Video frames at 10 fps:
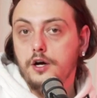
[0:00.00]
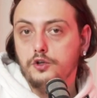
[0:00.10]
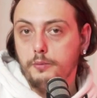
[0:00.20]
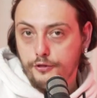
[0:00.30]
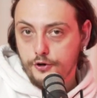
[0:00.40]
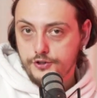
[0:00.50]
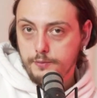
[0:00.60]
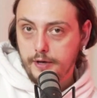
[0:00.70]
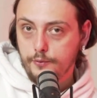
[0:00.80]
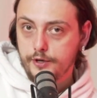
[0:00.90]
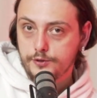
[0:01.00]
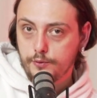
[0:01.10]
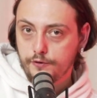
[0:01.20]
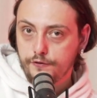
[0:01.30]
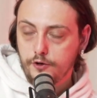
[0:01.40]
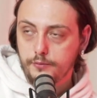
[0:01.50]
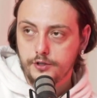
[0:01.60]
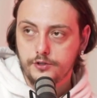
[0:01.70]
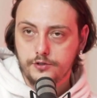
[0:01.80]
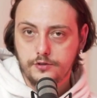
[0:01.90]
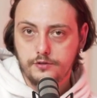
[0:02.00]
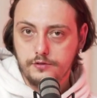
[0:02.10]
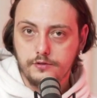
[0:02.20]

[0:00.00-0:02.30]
October 13th, by the way, is when we're filming. Just